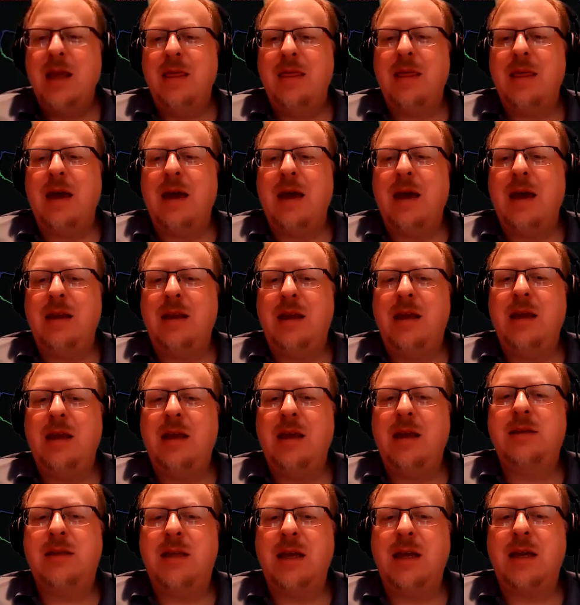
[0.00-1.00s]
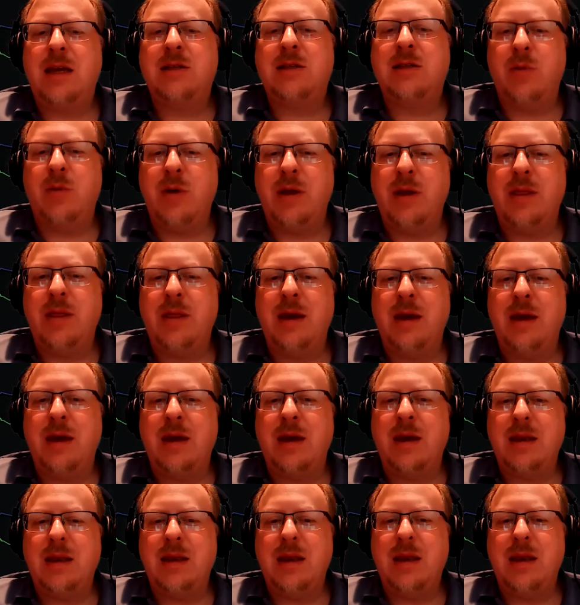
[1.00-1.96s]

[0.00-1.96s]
that he sticks with it,